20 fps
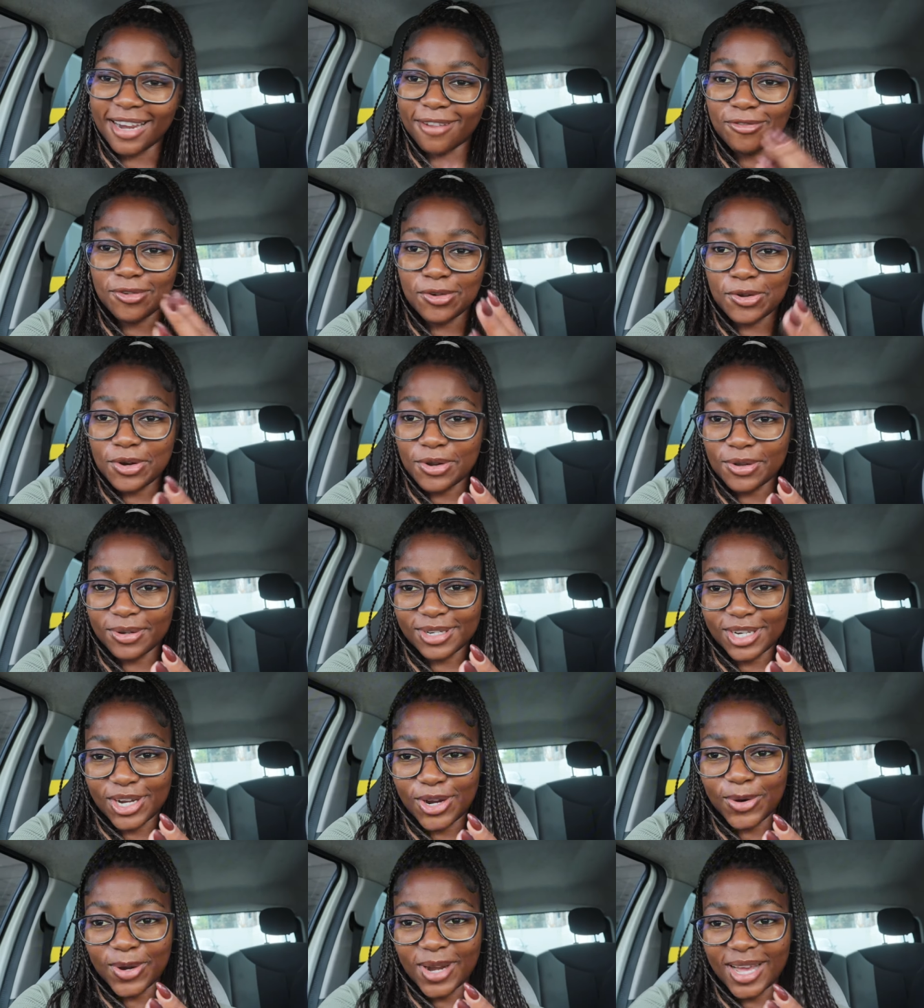And if you don't know
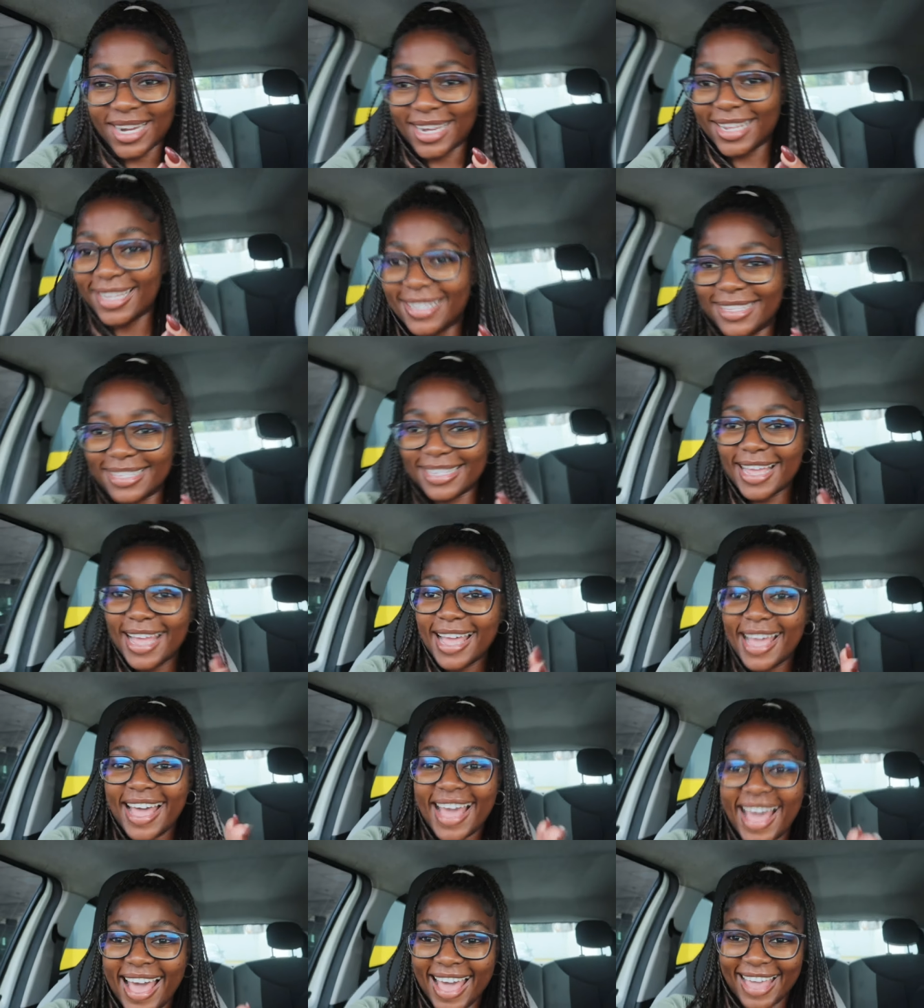what your colon is,
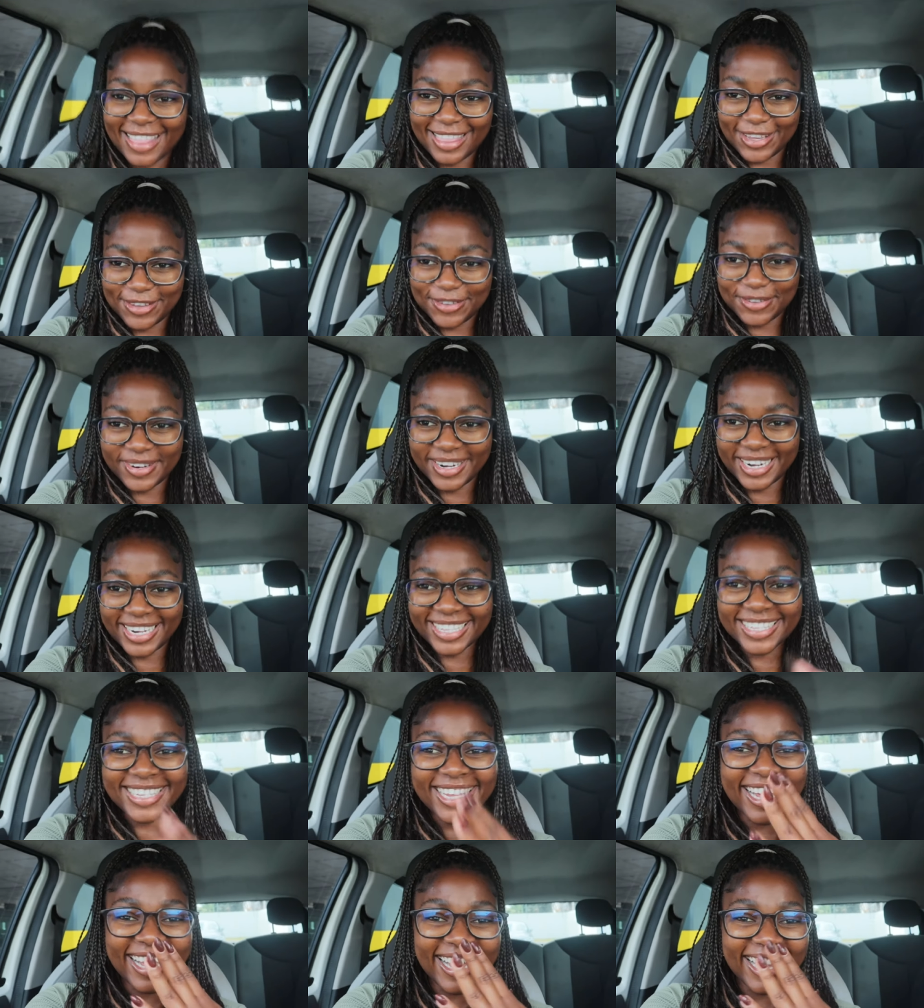either Google
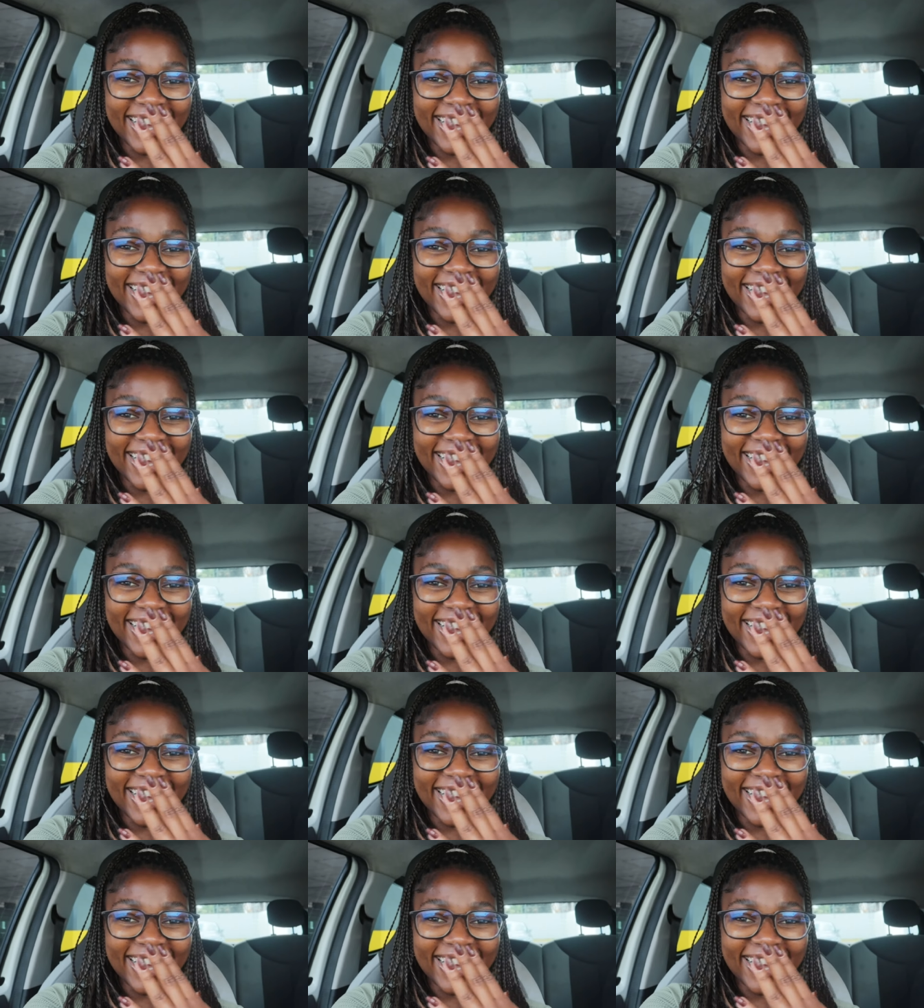it.